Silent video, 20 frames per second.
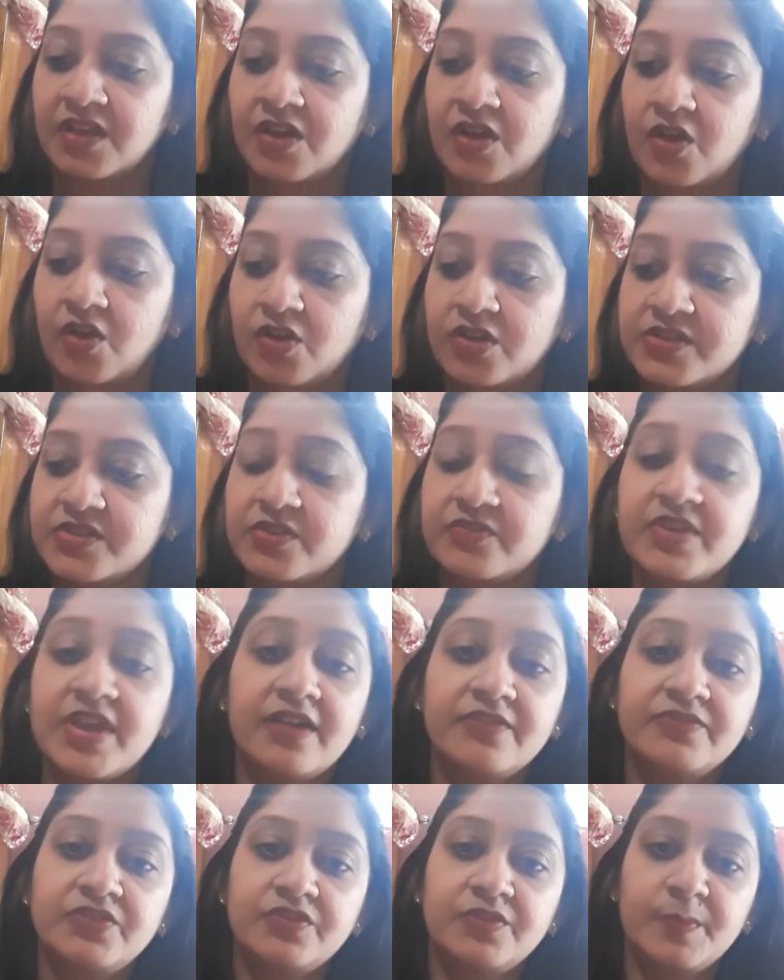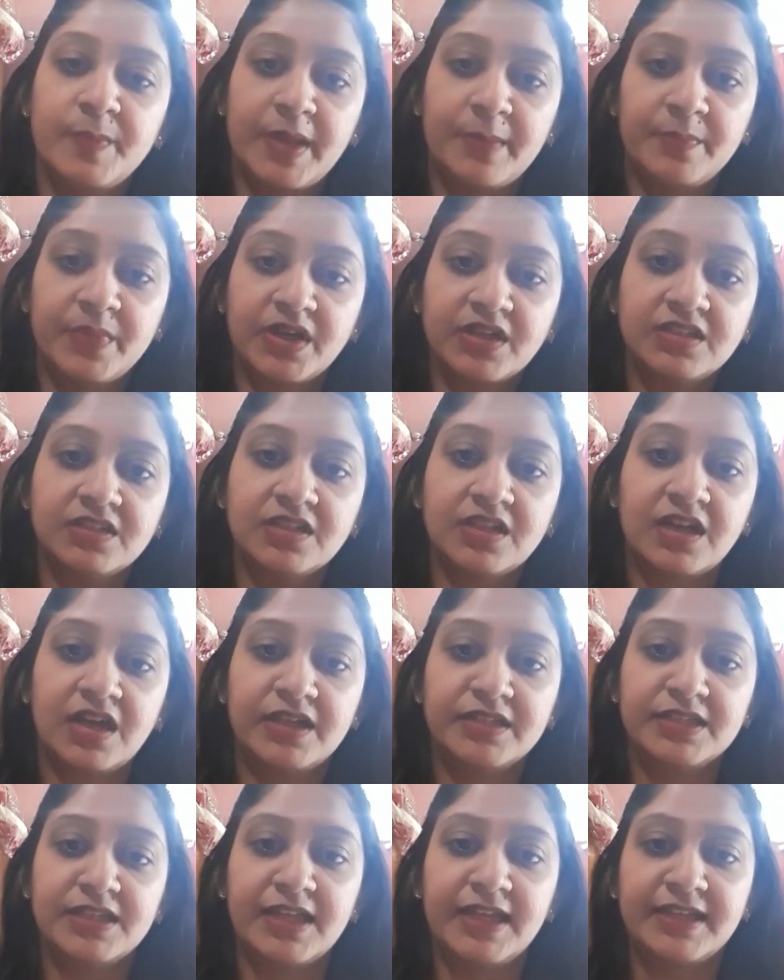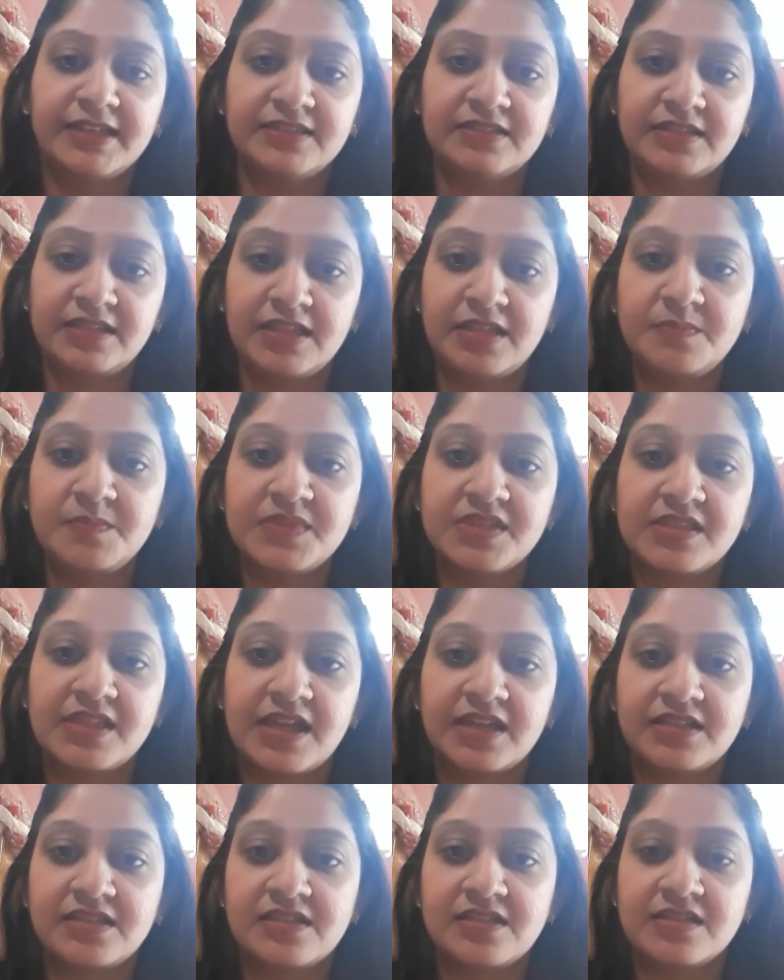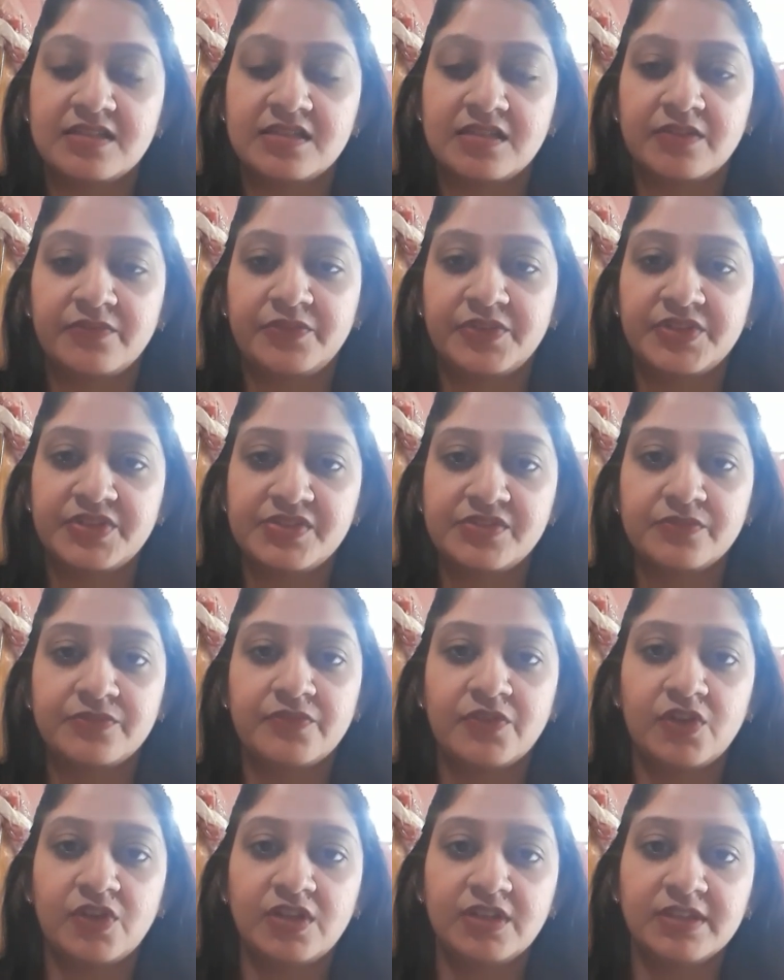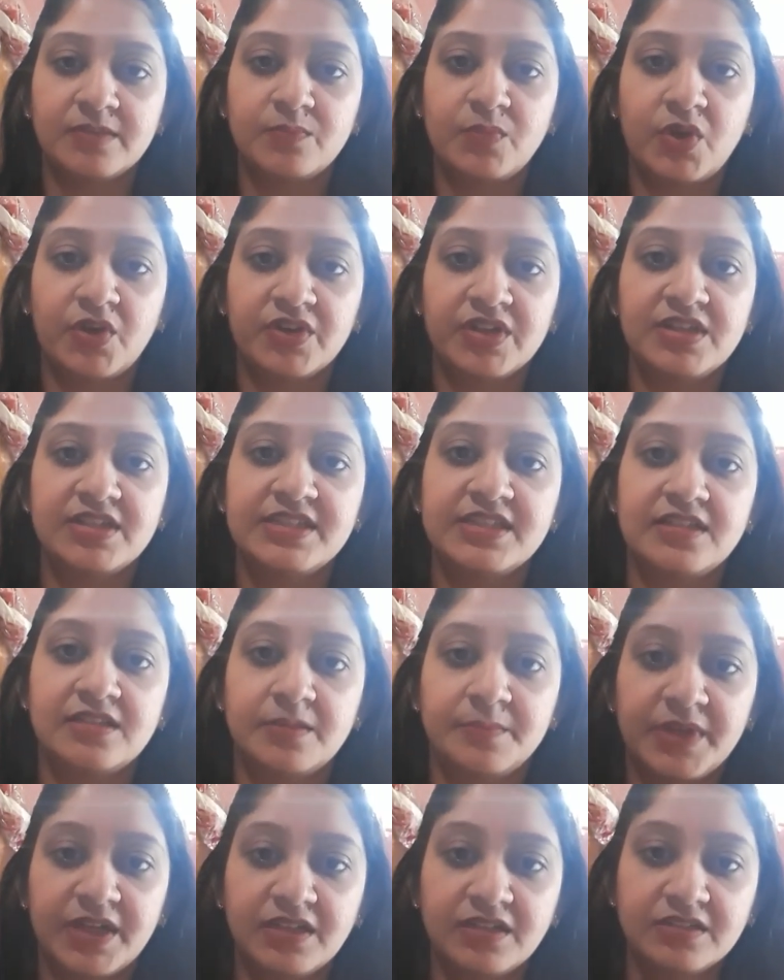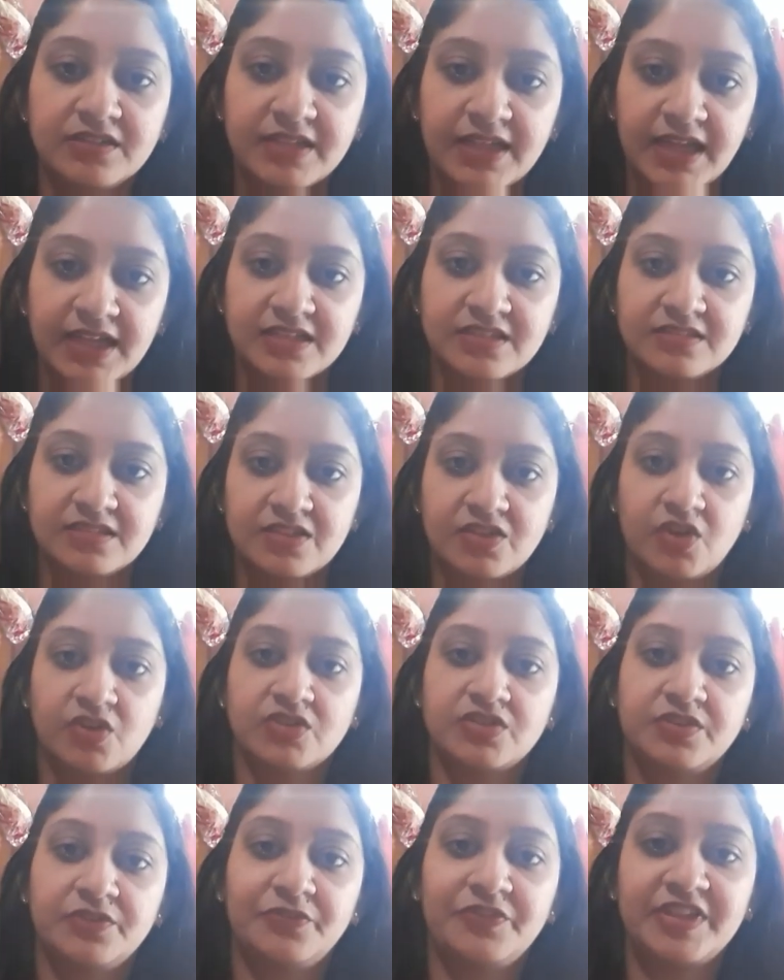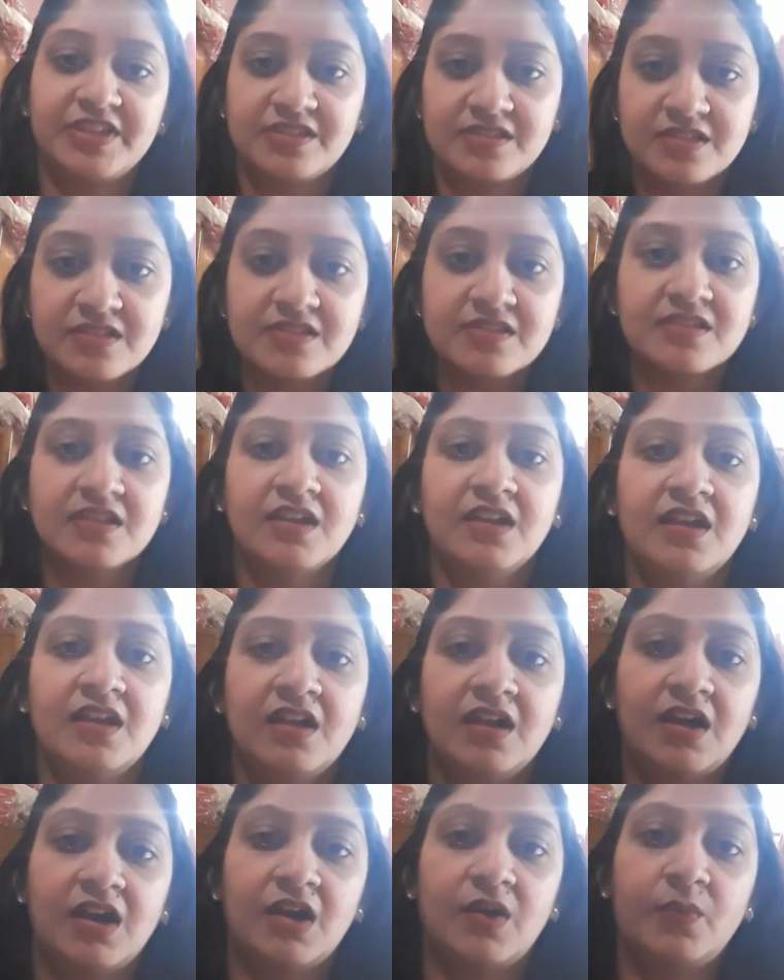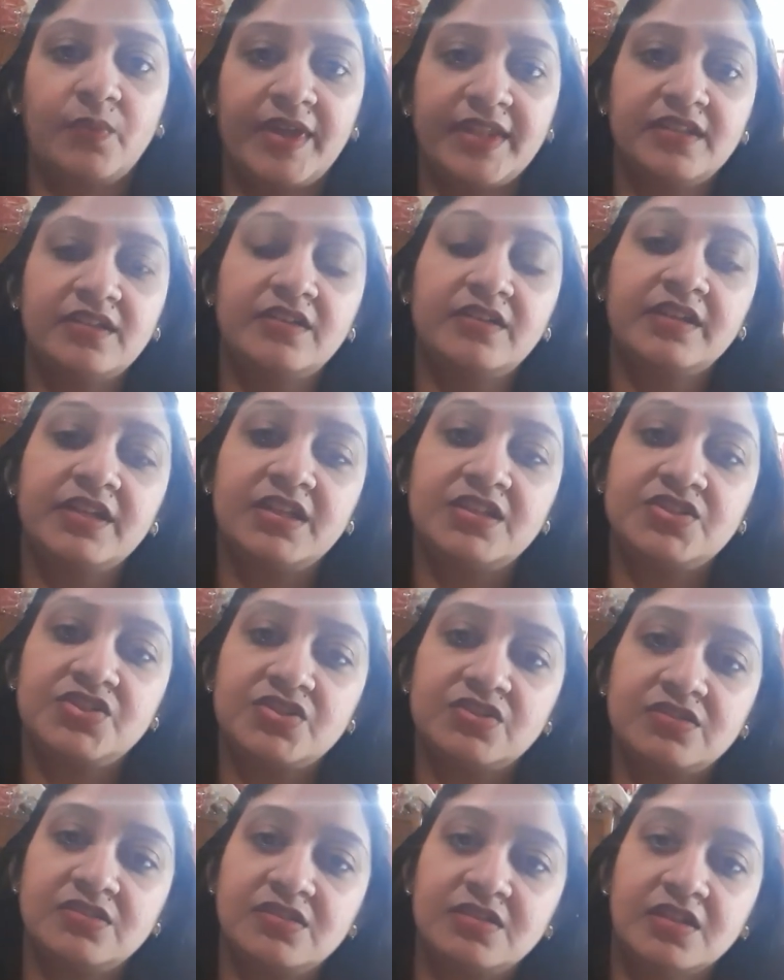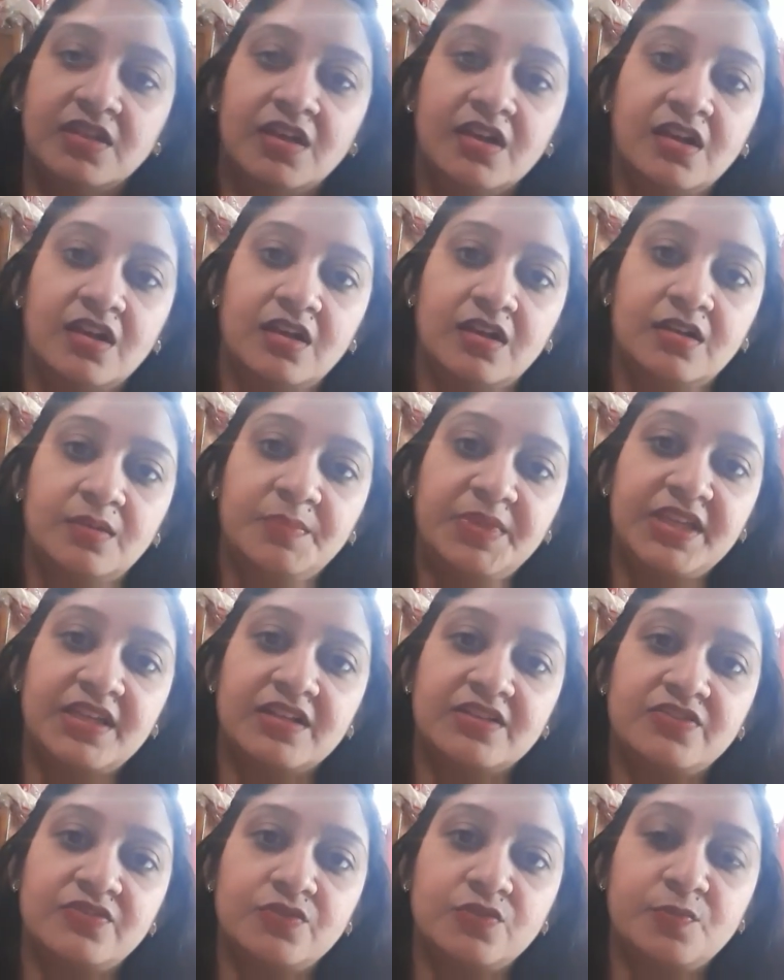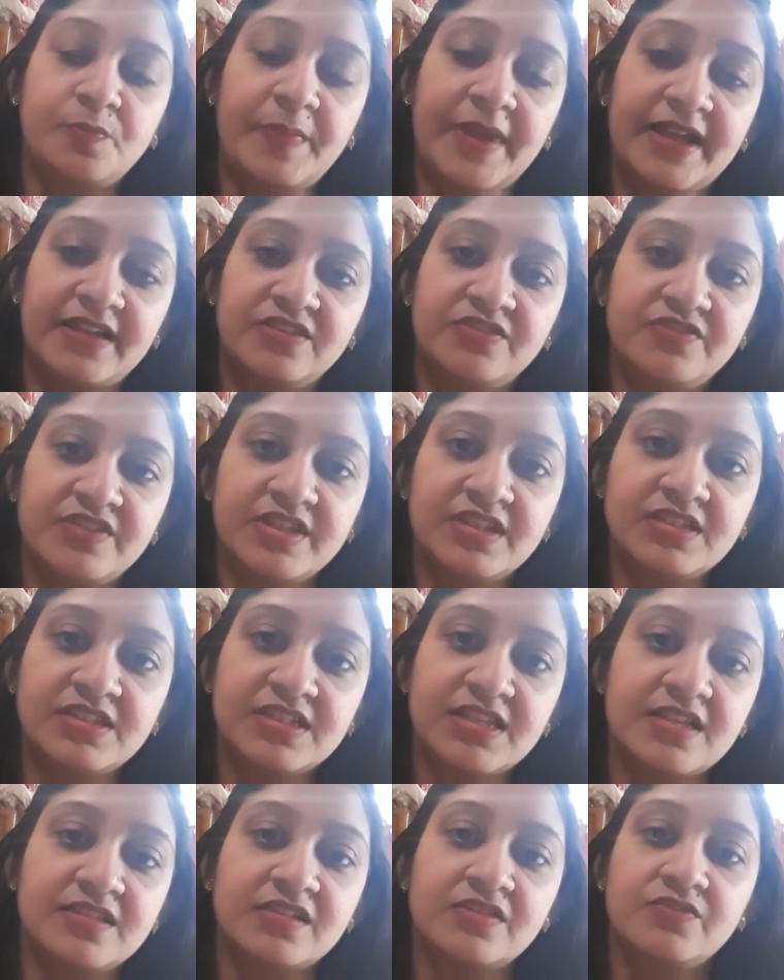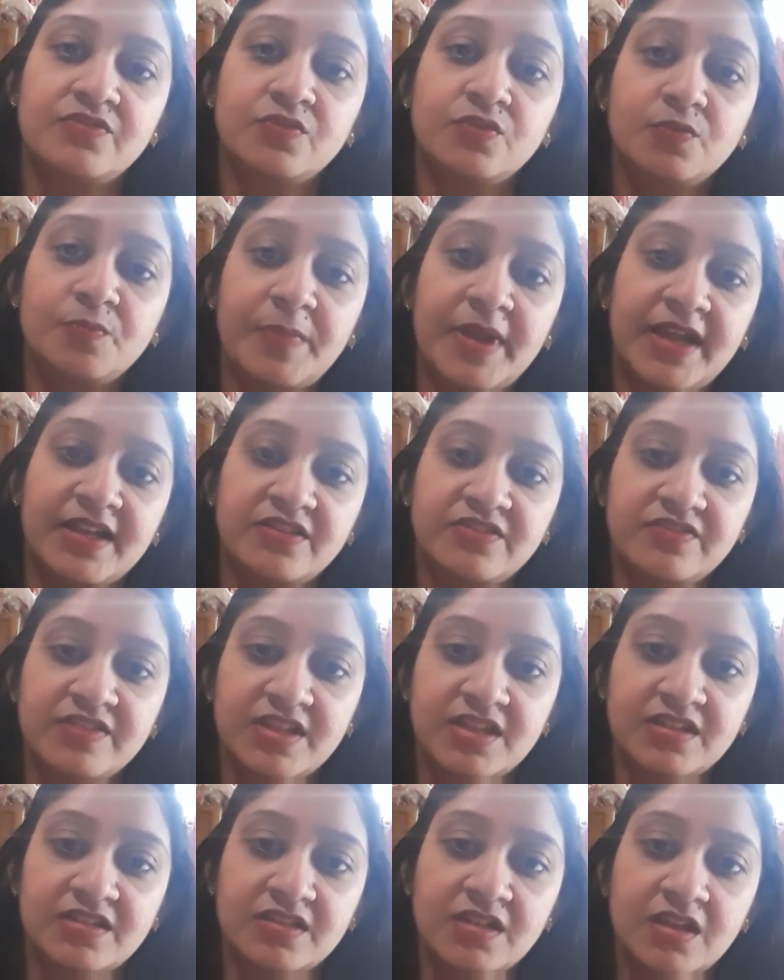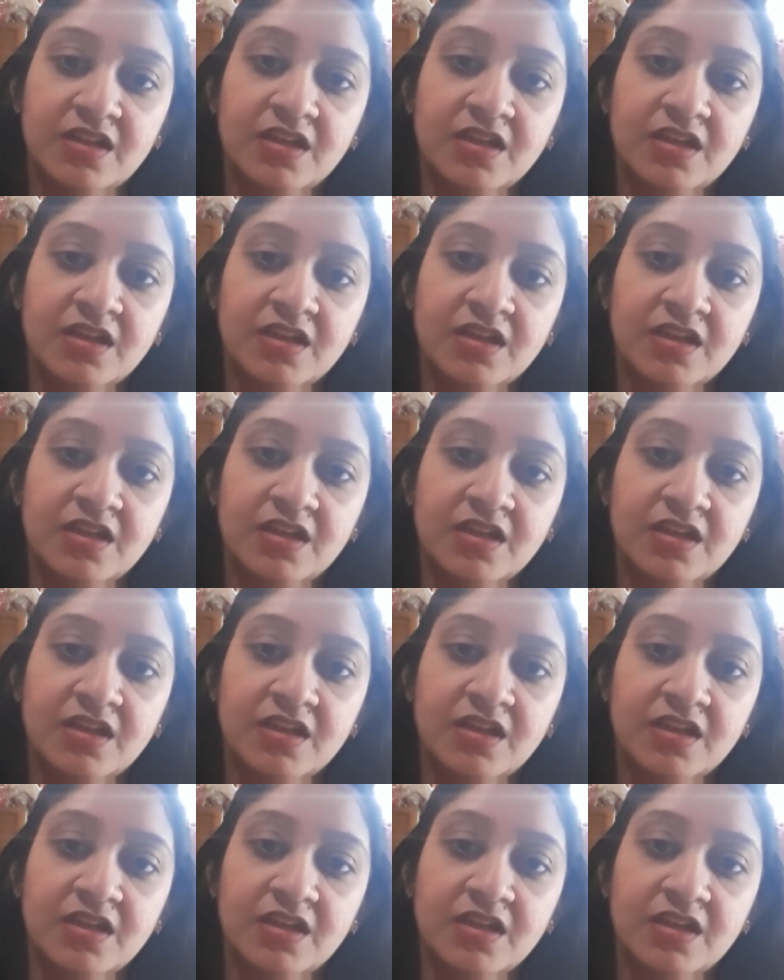also we have to remember the underlying themes, that is, first of all, the moral dilemma that the doctor faces, whether he should be a true patriot, and as a true patriot